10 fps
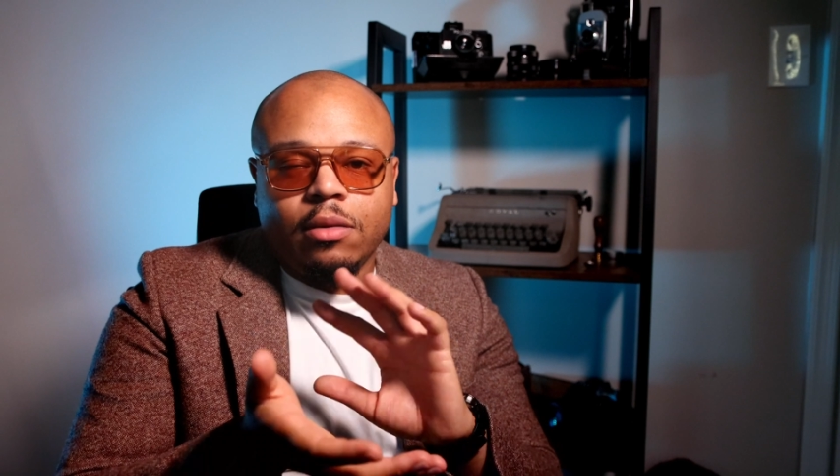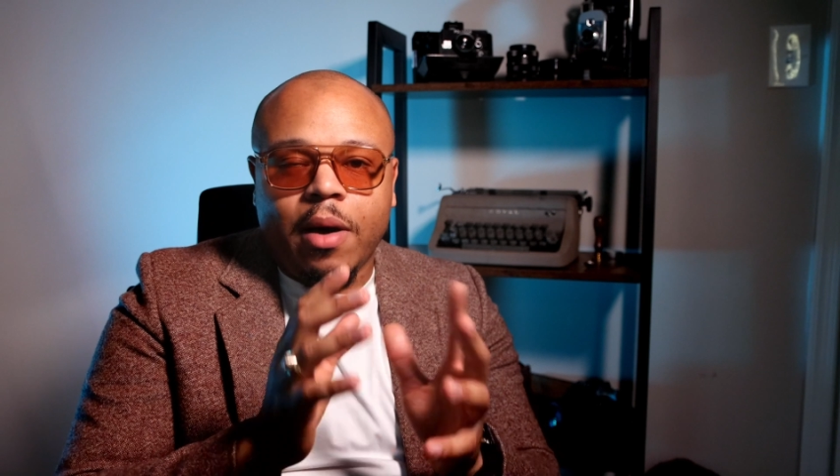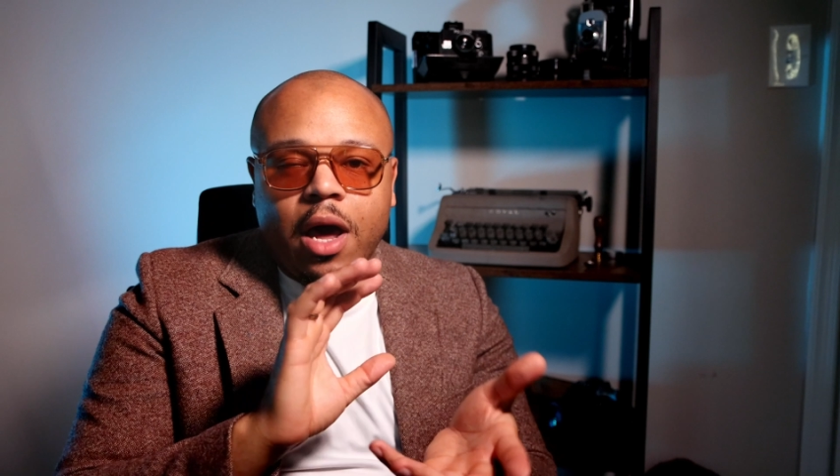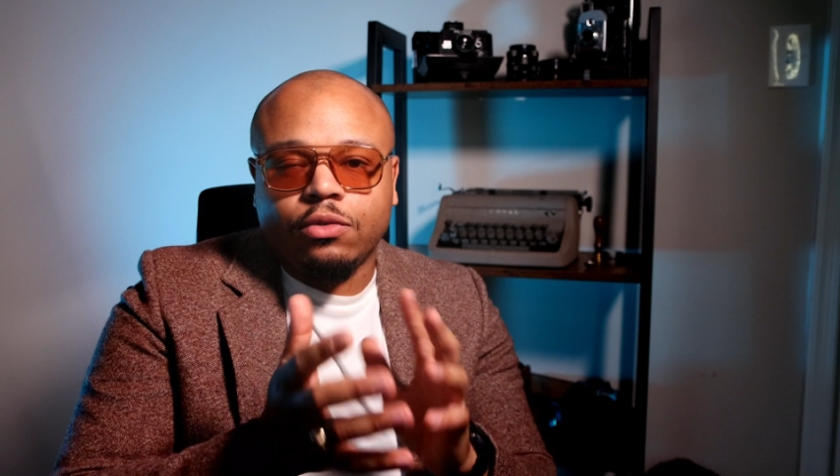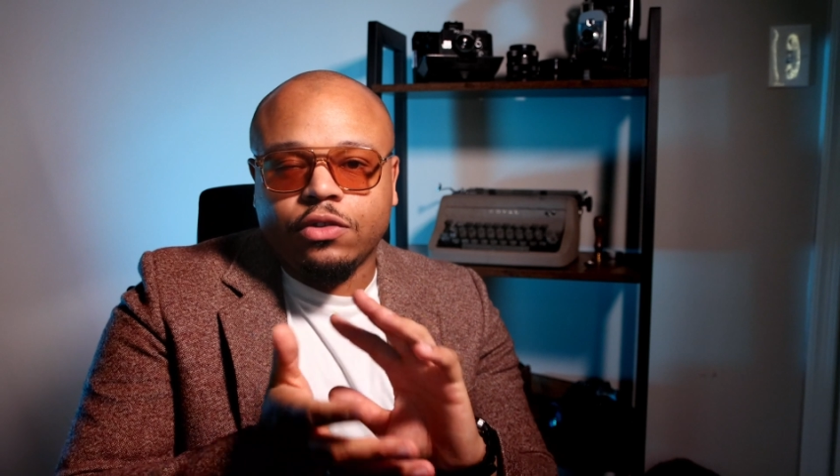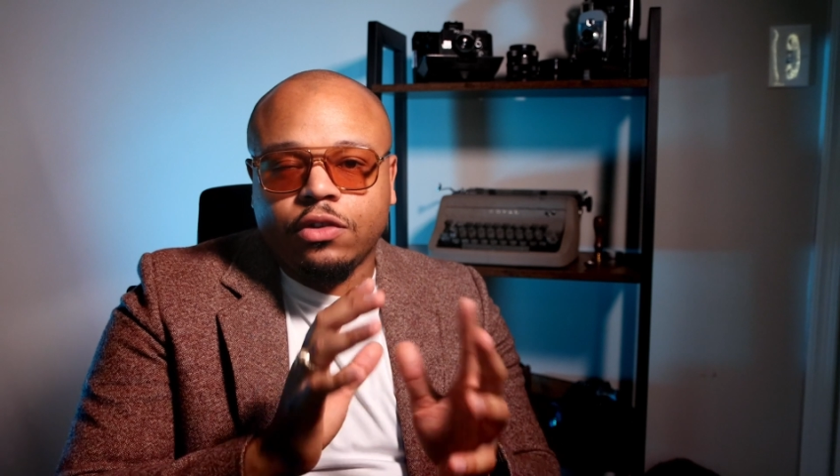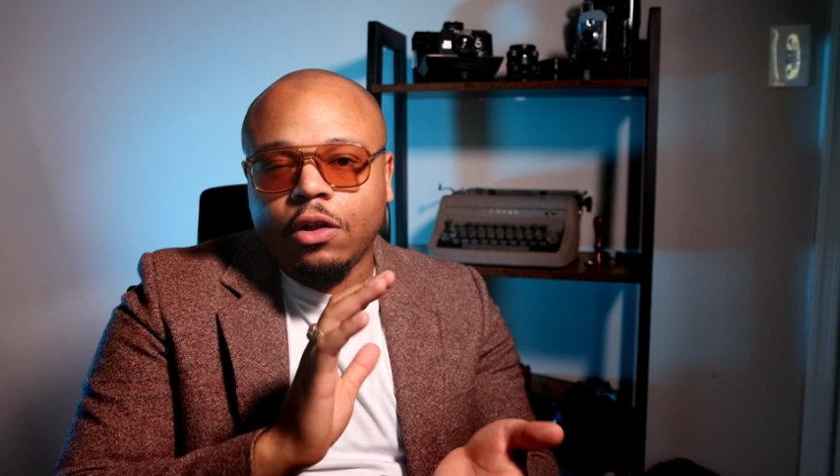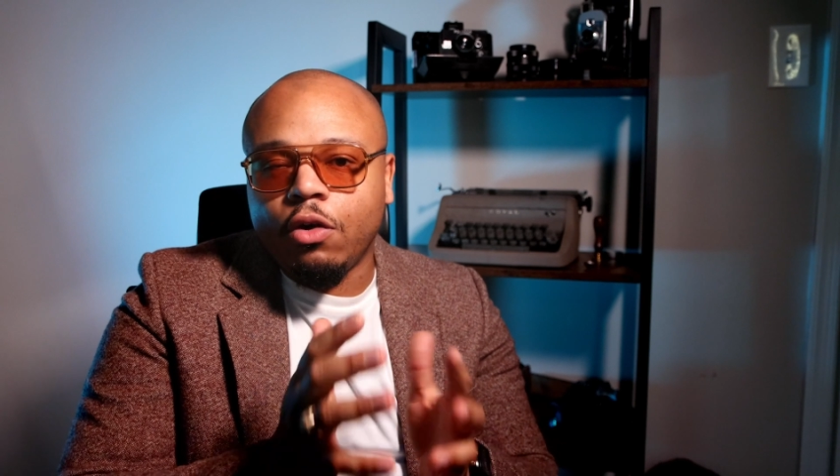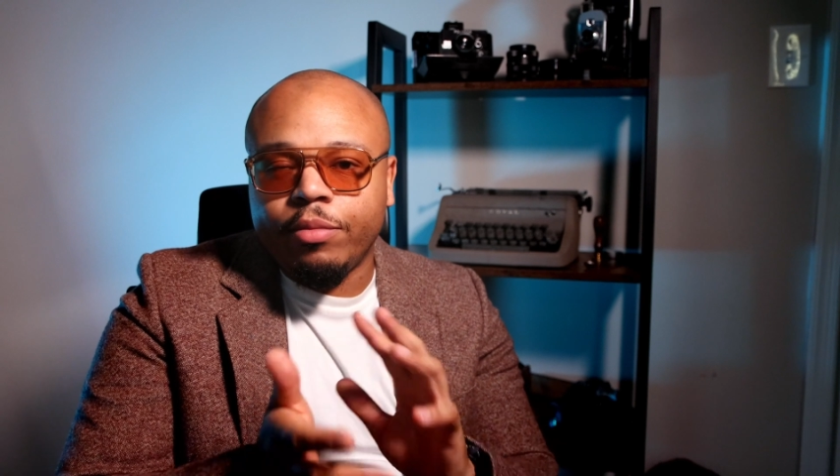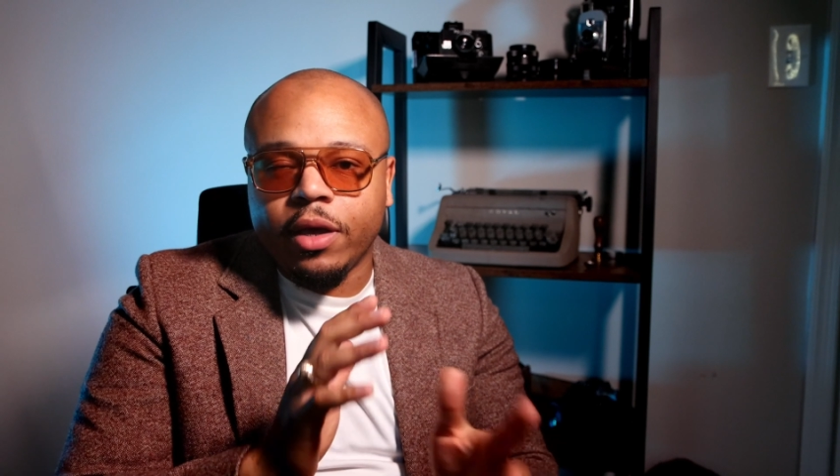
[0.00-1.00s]
the bottle just a
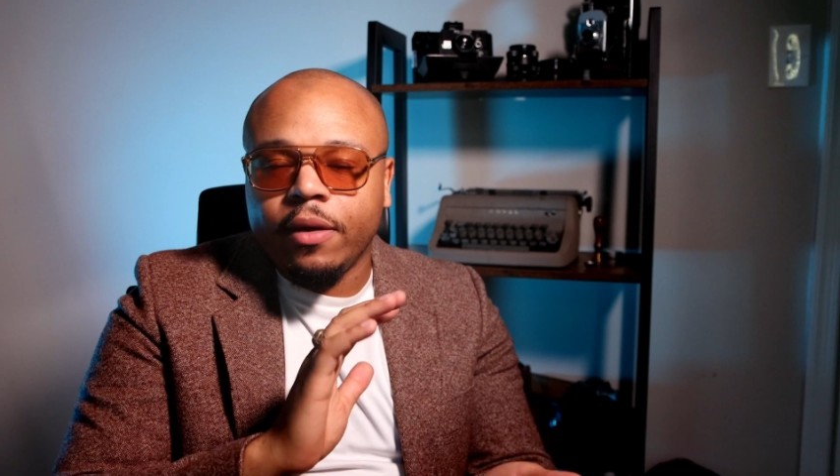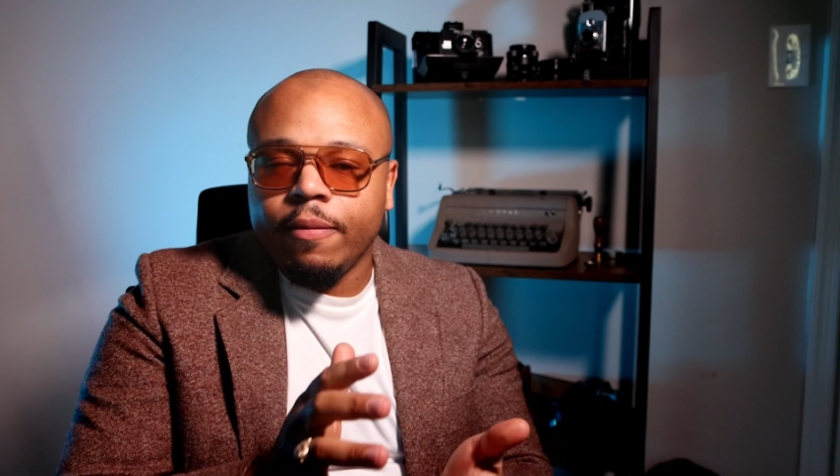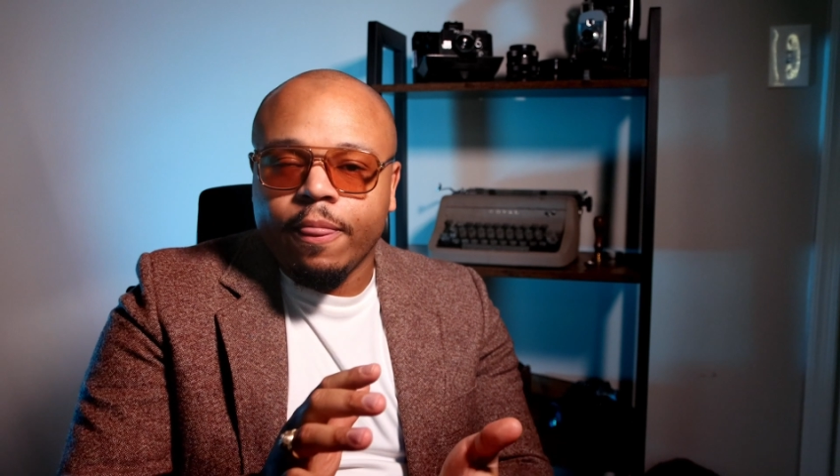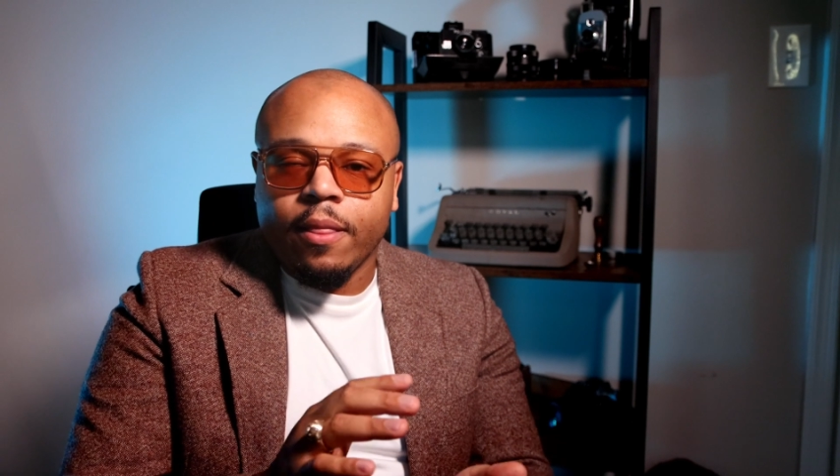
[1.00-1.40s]
little bit,